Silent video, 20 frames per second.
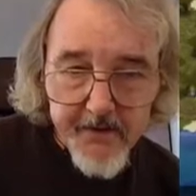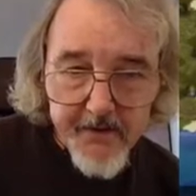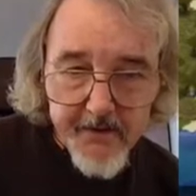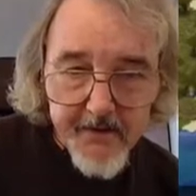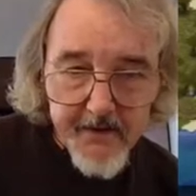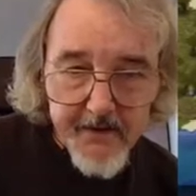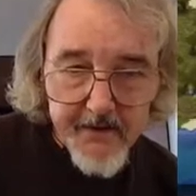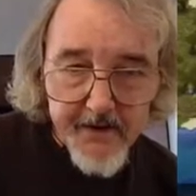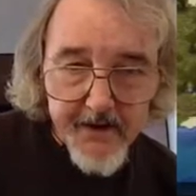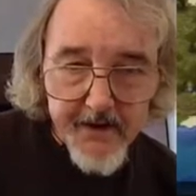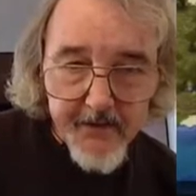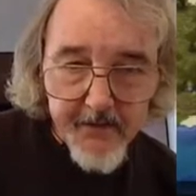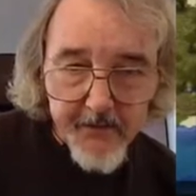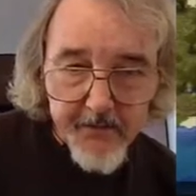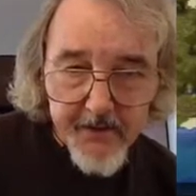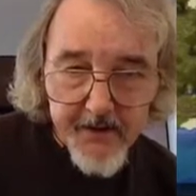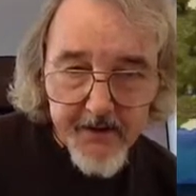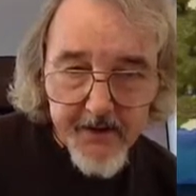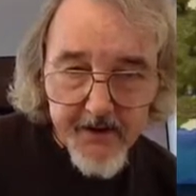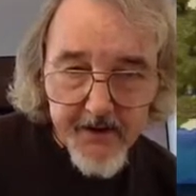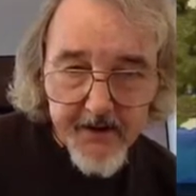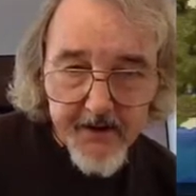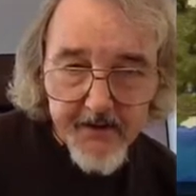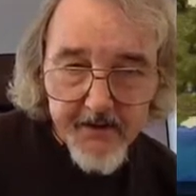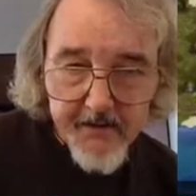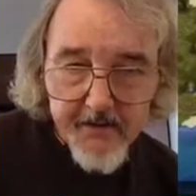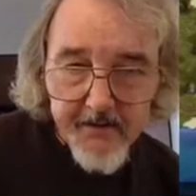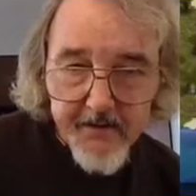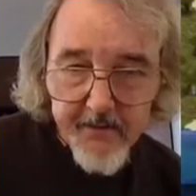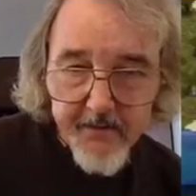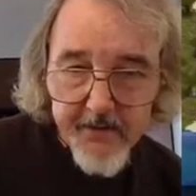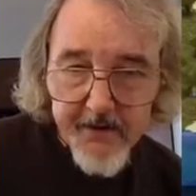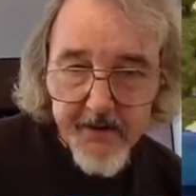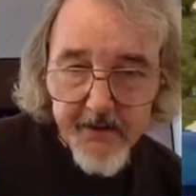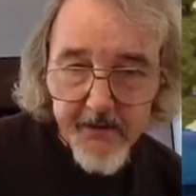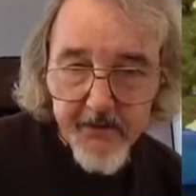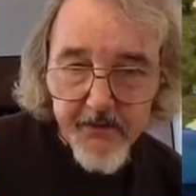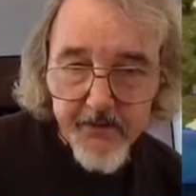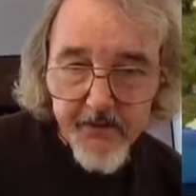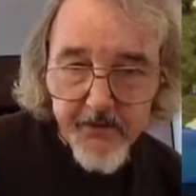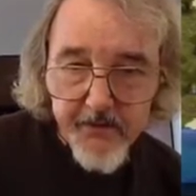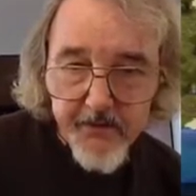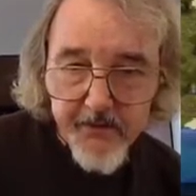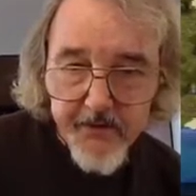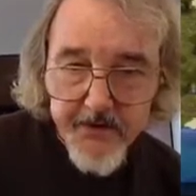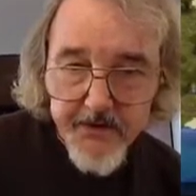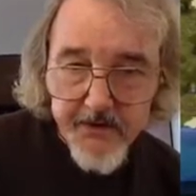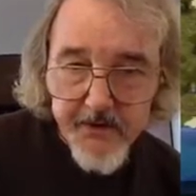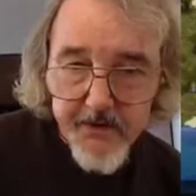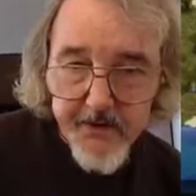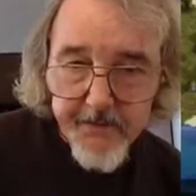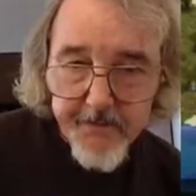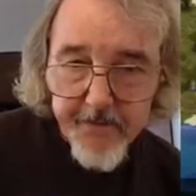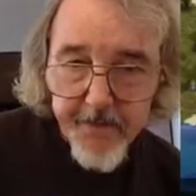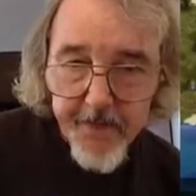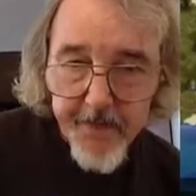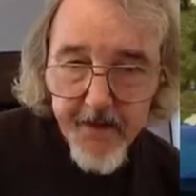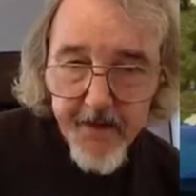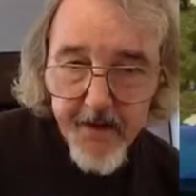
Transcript: but that would be something I will do eventually.